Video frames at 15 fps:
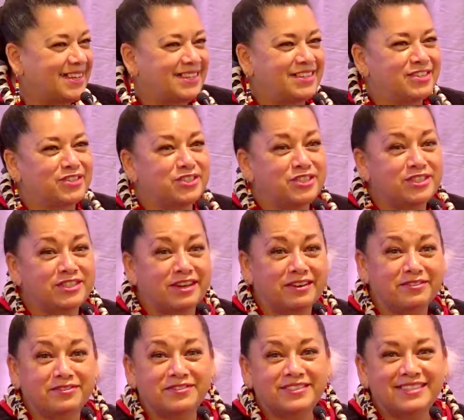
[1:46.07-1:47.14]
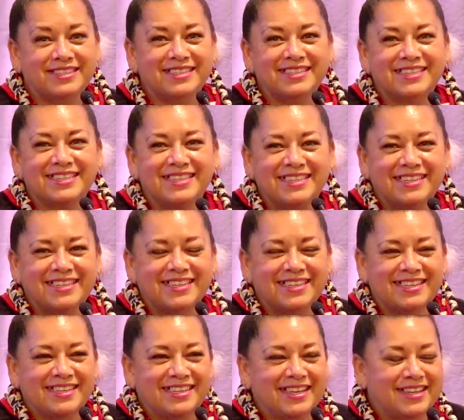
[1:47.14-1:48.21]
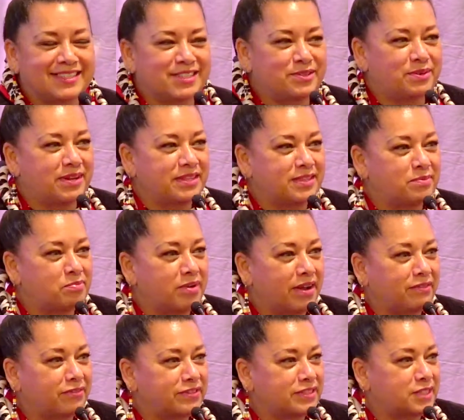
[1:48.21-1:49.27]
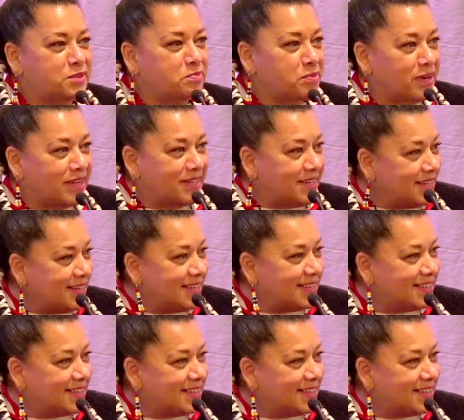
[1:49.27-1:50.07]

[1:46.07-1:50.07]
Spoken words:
You're stuffed. That's quite the breakfast spread.